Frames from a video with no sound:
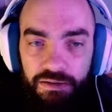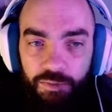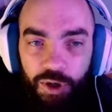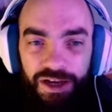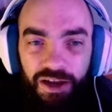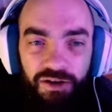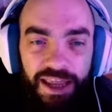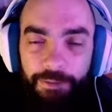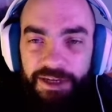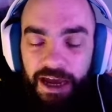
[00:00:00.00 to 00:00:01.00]
But you're
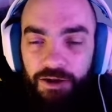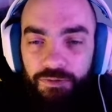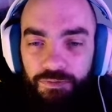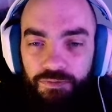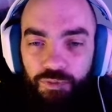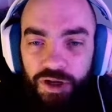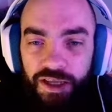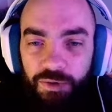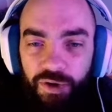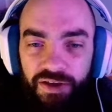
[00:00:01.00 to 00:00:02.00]
lap down.
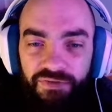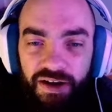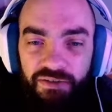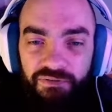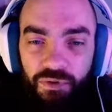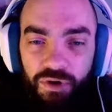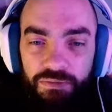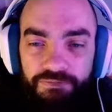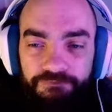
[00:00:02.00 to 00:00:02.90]
Really, what are you fighting for?